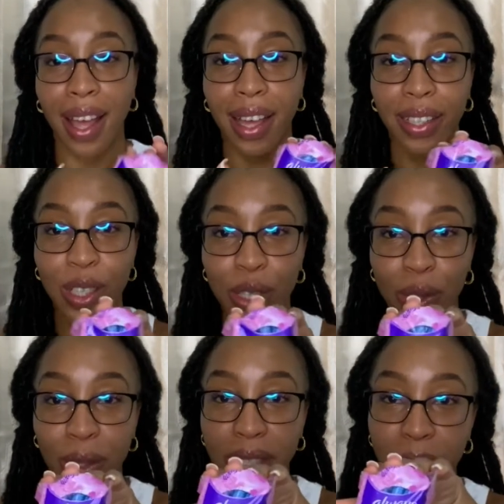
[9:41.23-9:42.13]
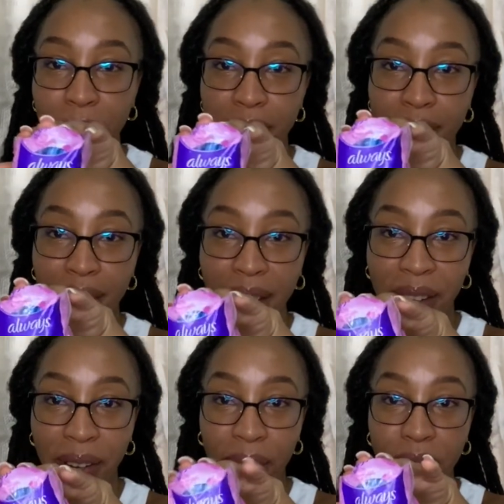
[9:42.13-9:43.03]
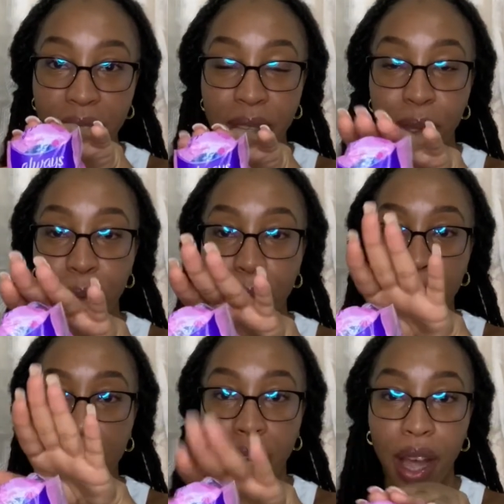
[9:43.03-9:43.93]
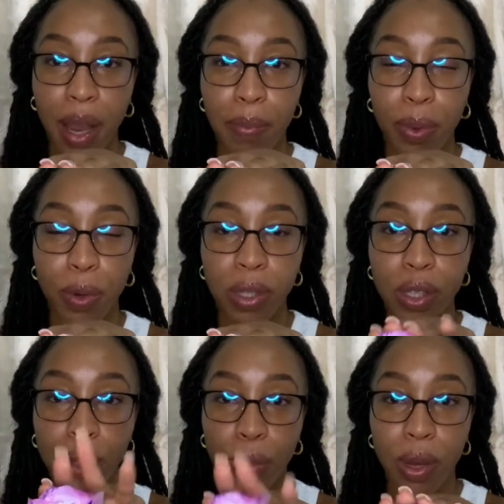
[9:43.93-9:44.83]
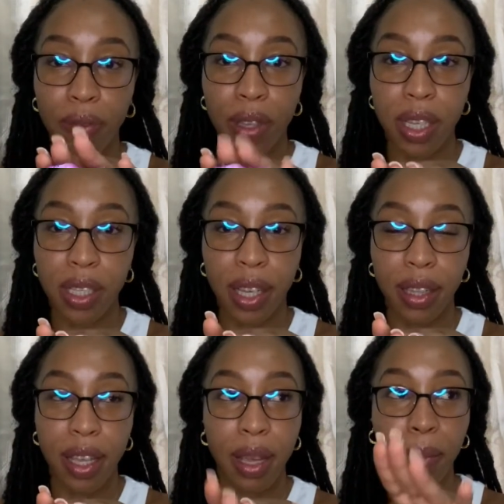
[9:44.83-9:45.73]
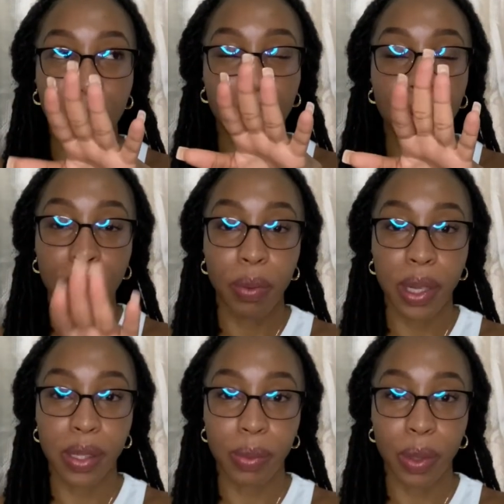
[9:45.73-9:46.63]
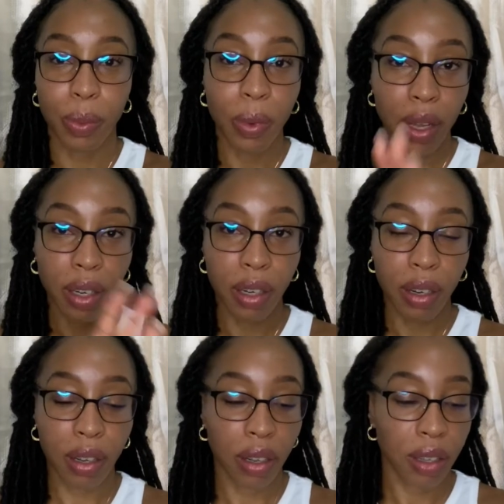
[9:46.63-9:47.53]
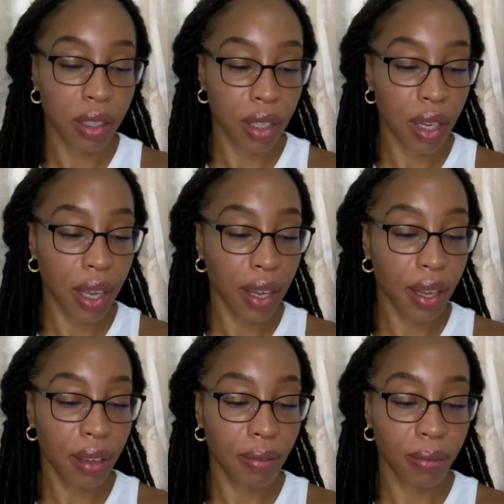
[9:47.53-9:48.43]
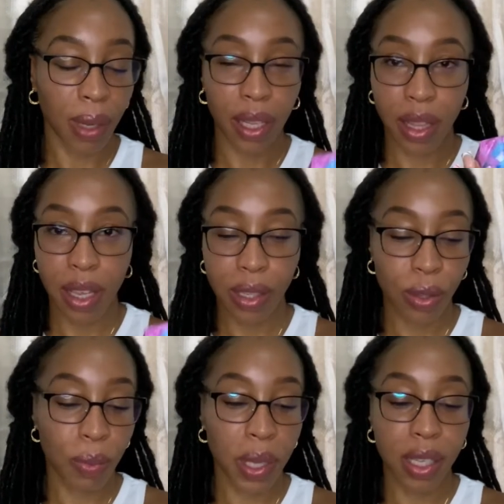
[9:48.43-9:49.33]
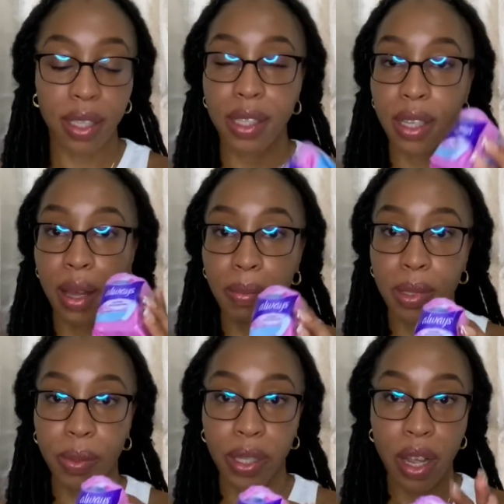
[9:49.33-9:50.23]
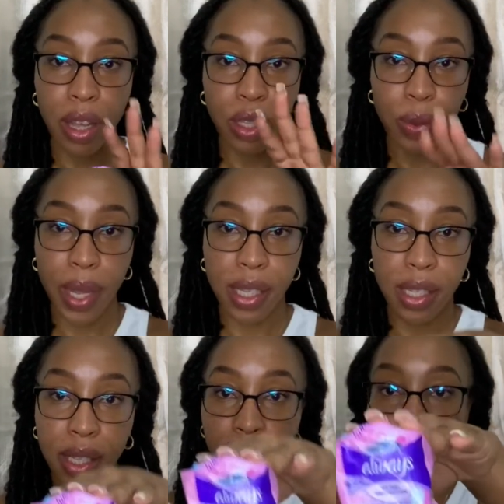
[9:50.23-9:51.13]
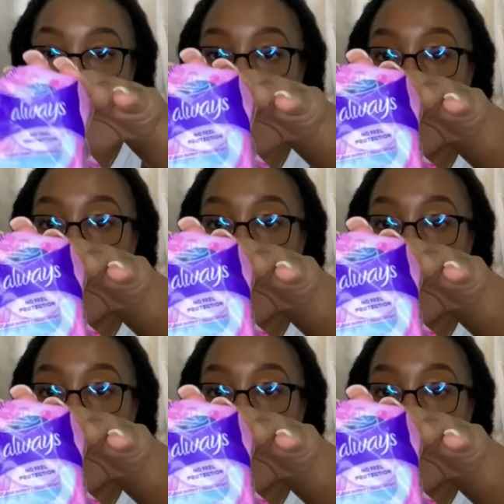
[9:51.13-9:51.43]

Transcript: i just thought this was a good idea right so I bought two of these, I think, but I only went with one. Did I? I think so because this comes with 20